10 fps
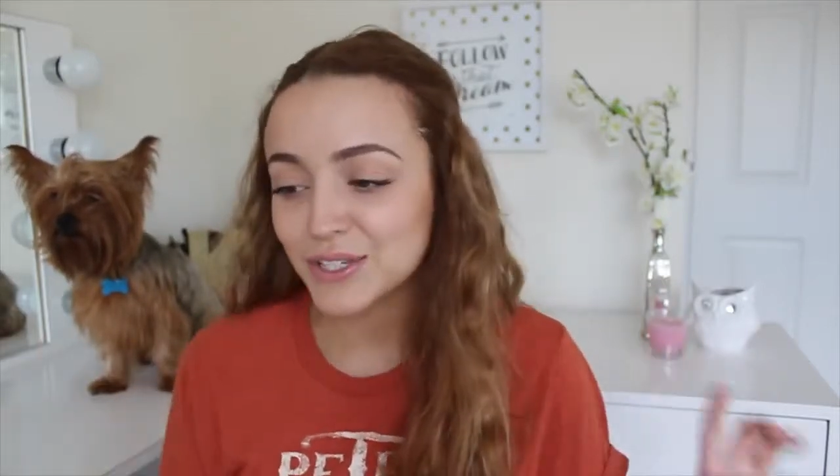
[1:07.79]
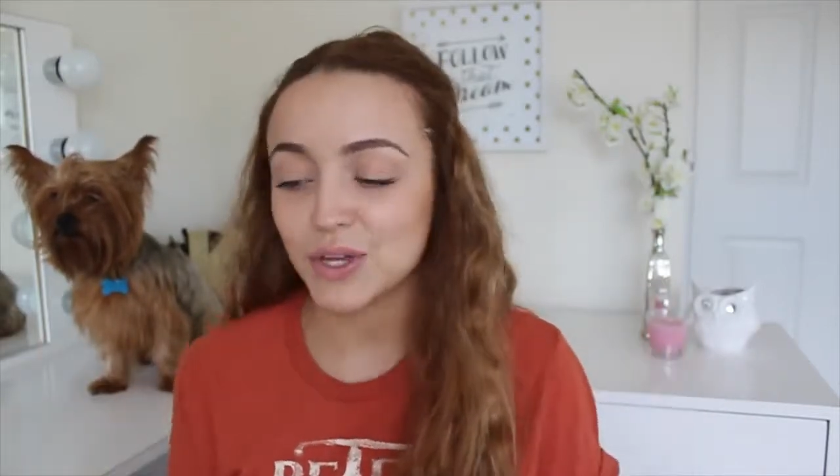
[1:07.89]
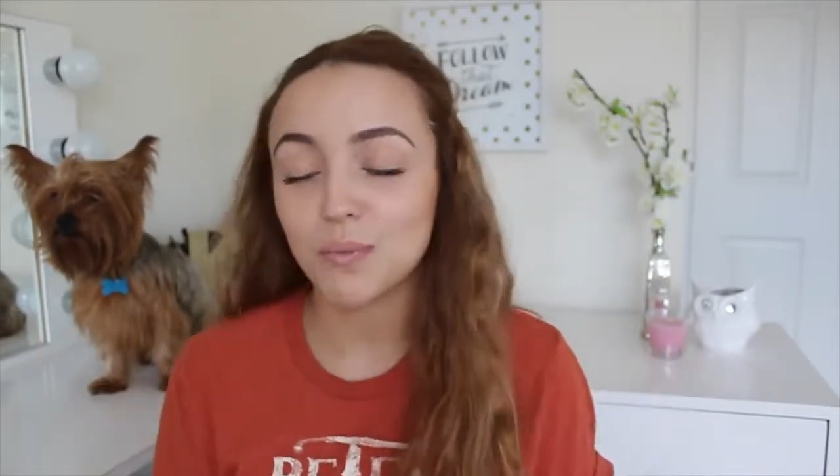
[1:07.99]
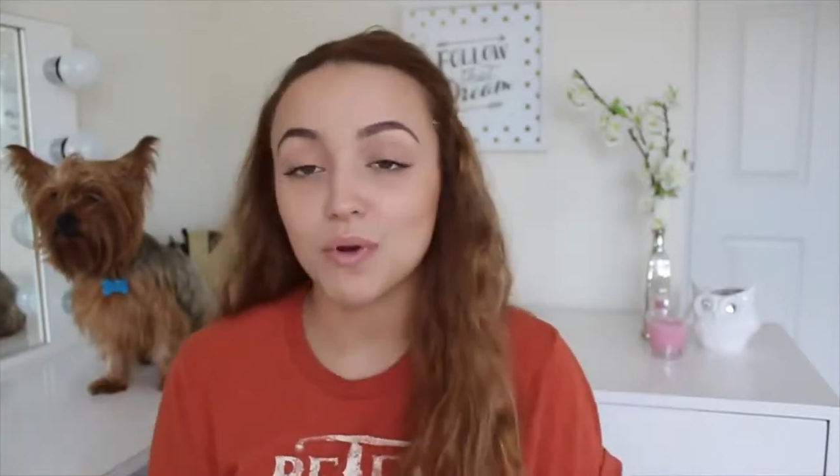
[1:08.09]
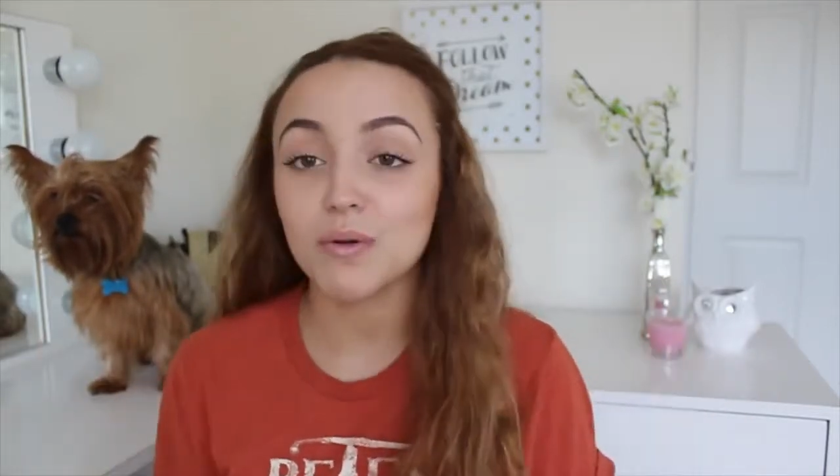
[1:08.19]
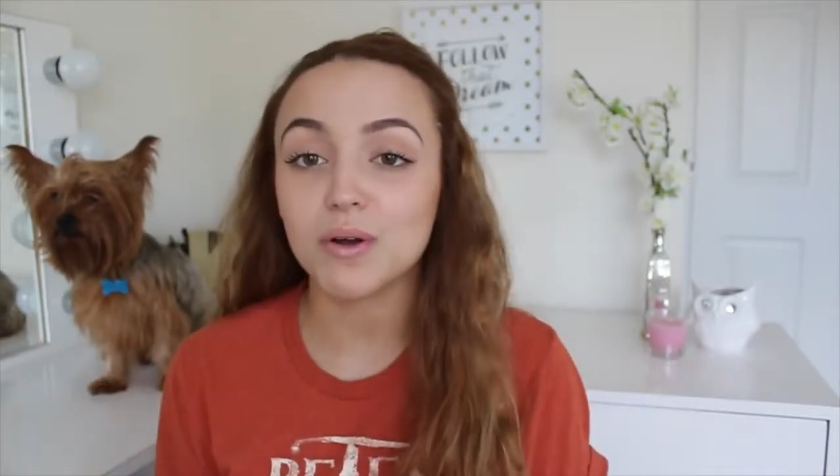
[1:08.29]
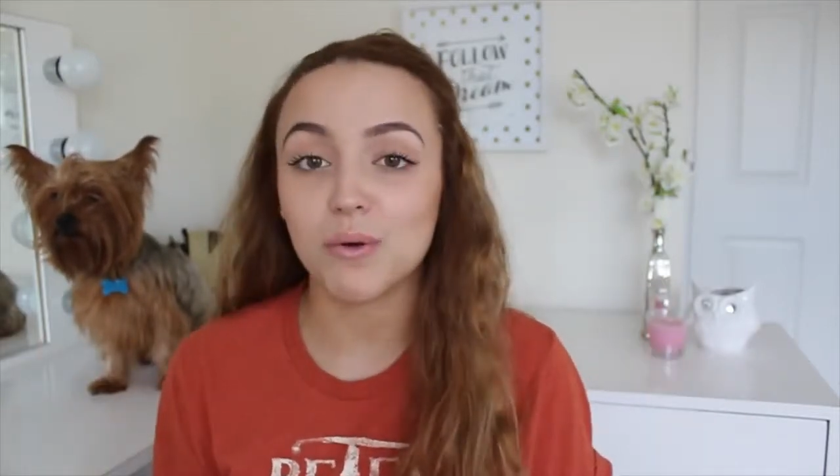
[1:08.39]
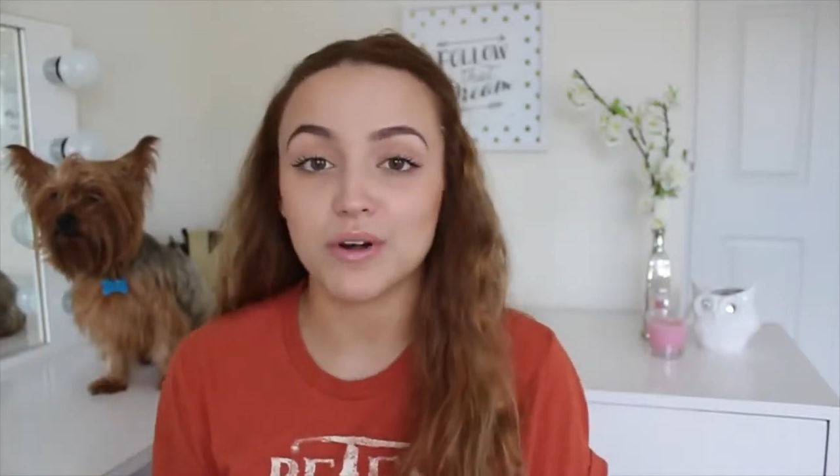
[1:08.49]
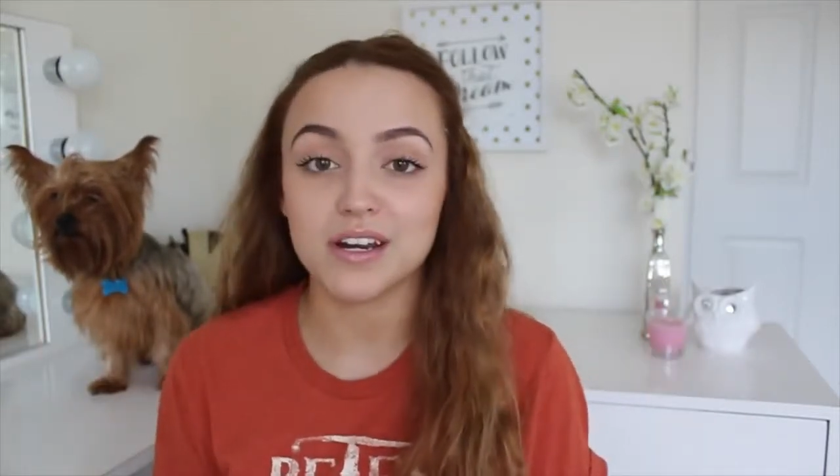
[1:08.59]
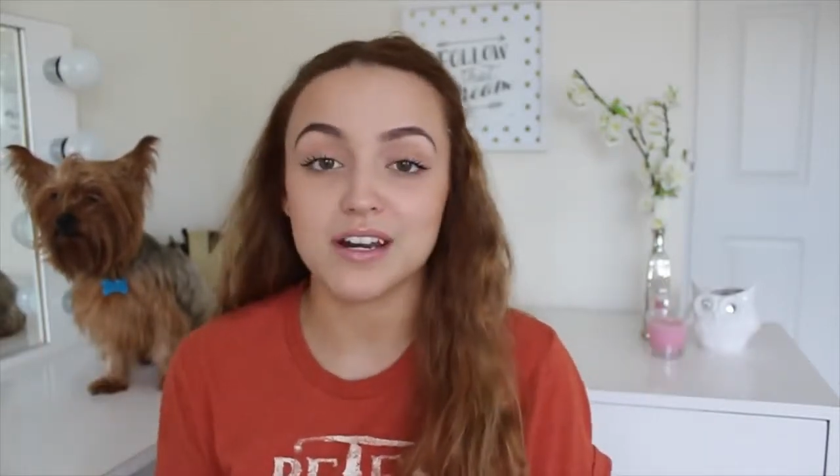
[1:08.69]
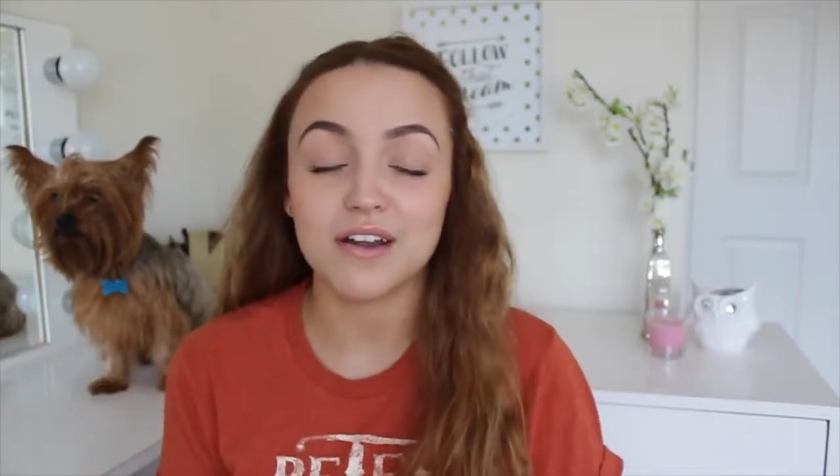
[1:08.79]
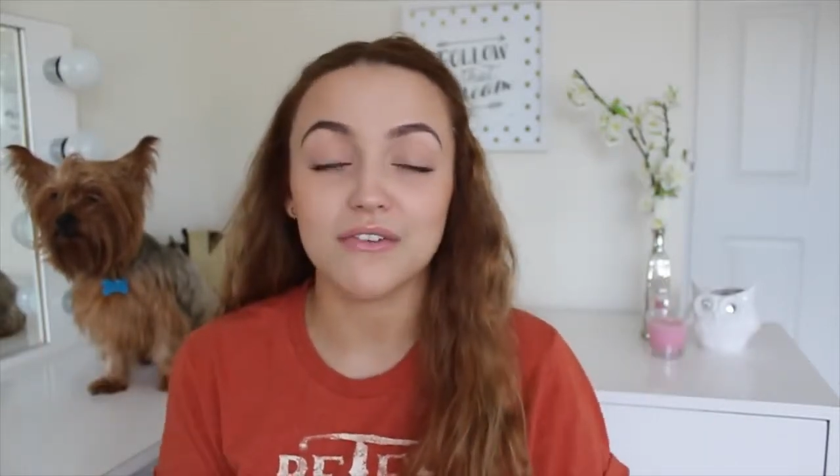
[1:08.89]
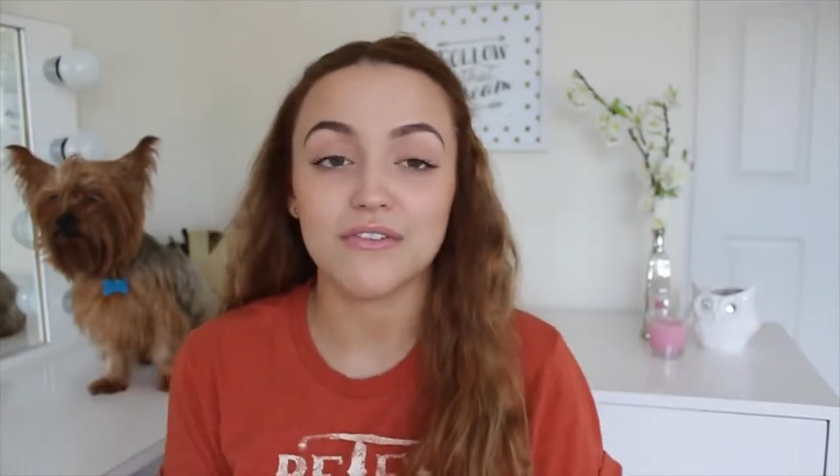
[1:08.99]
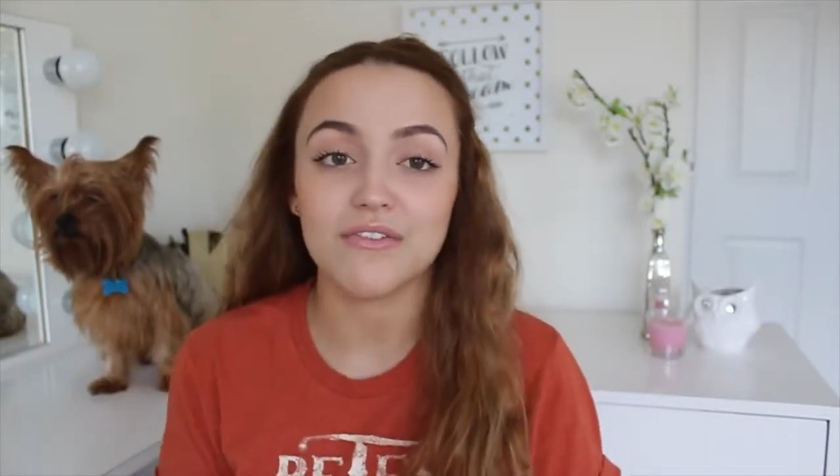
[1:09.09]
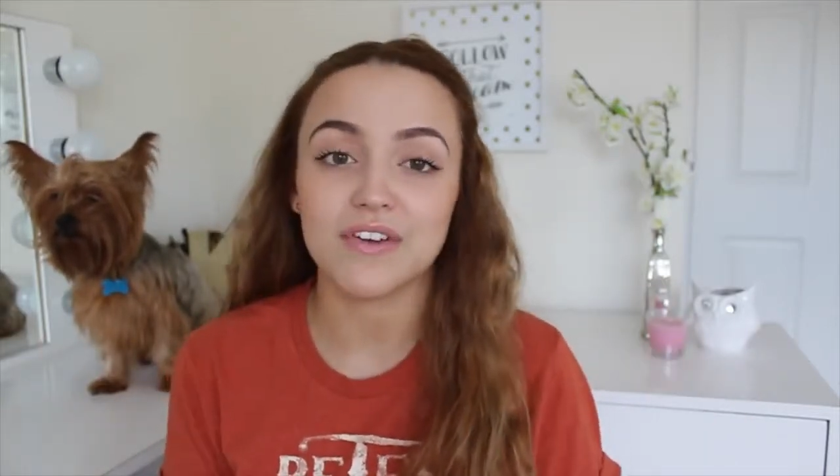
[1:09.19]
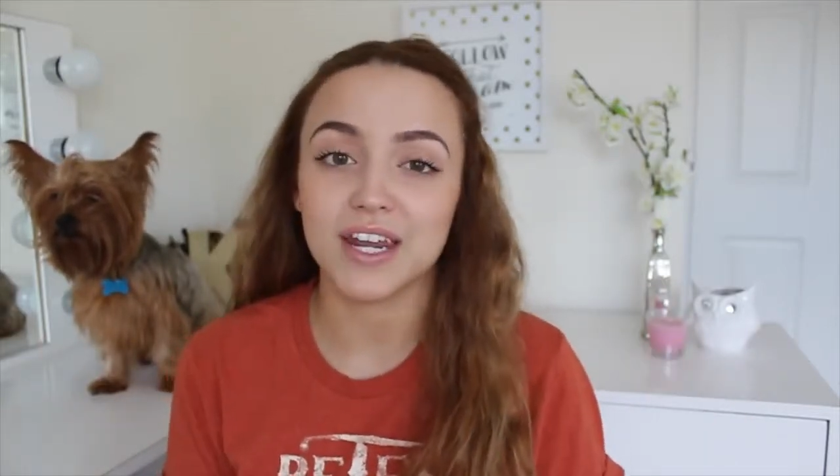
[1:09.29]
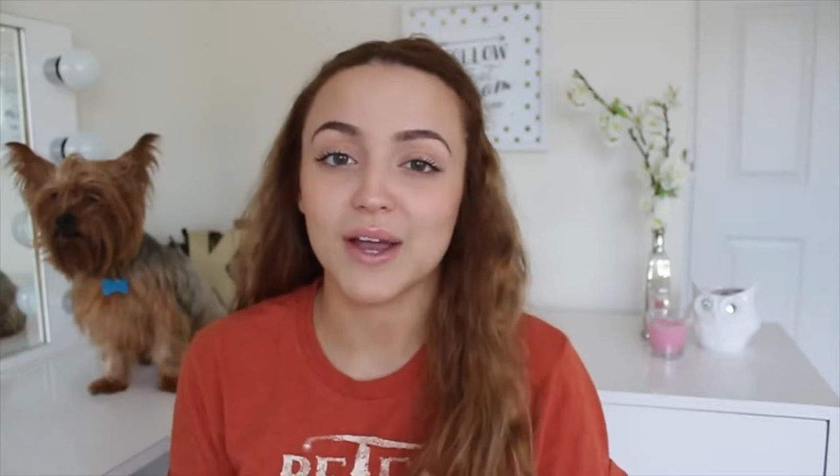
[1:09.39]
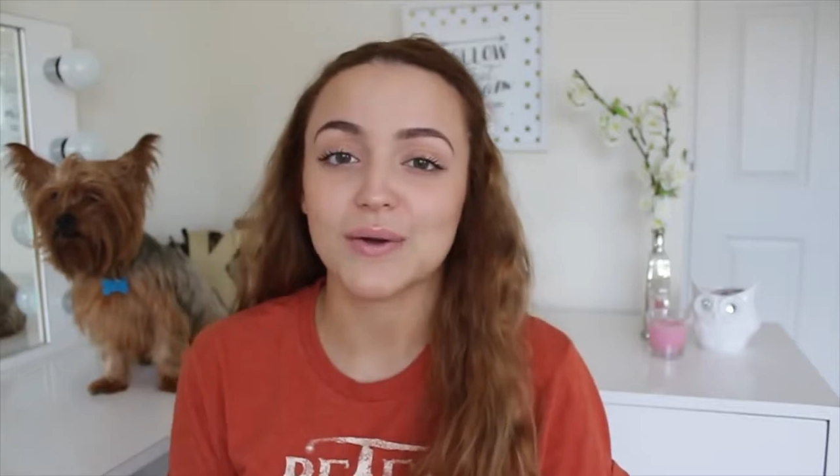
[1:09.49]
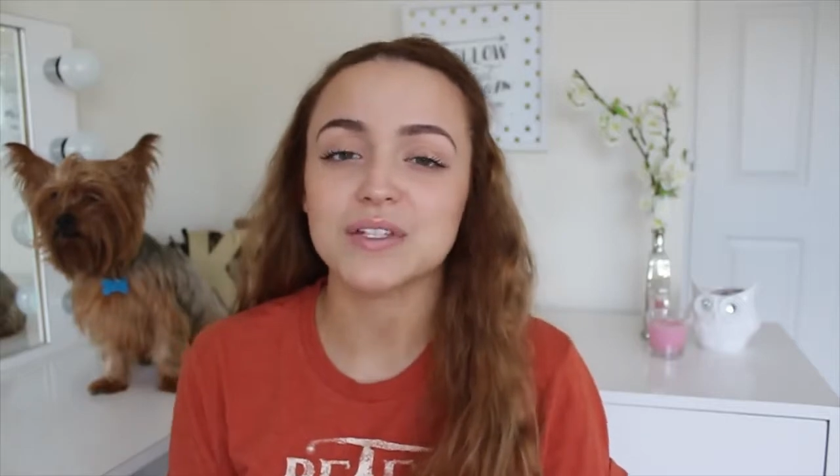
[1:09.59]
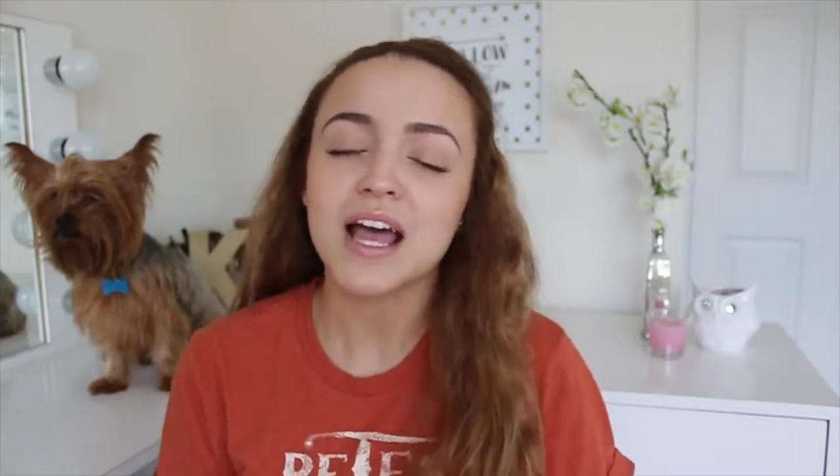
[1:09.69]
So I pre-recorded enough
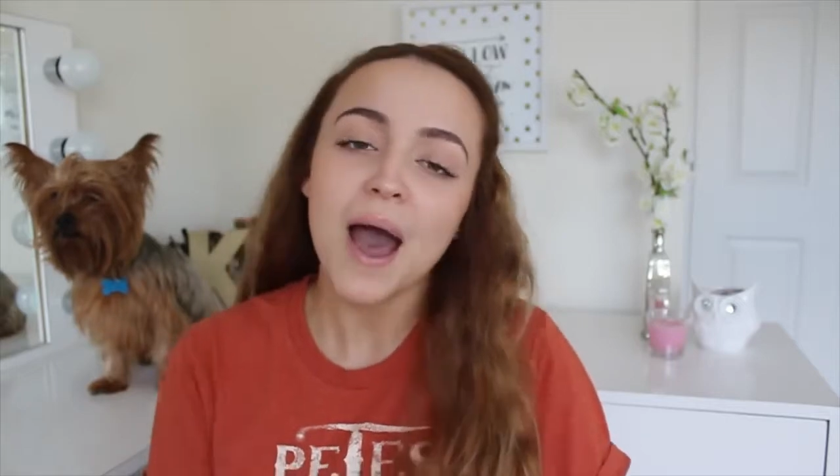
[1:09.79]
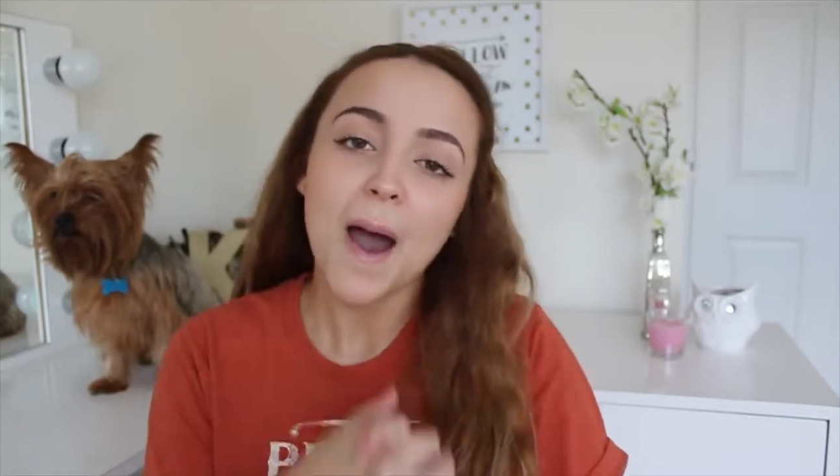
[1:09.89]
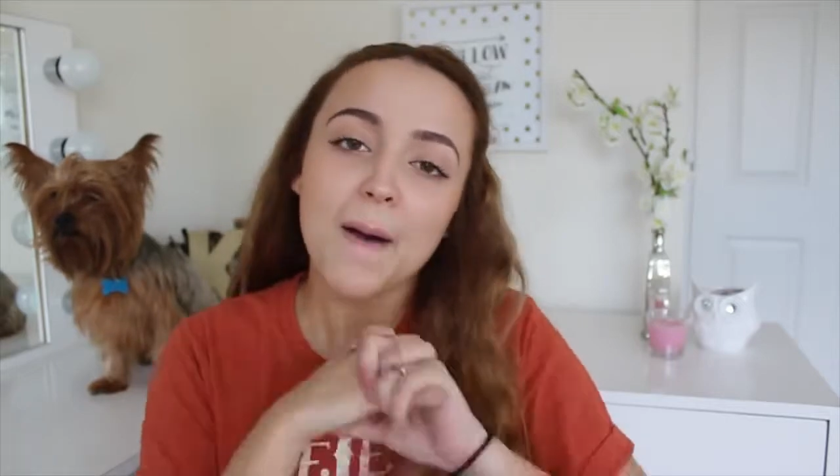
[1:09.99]
videos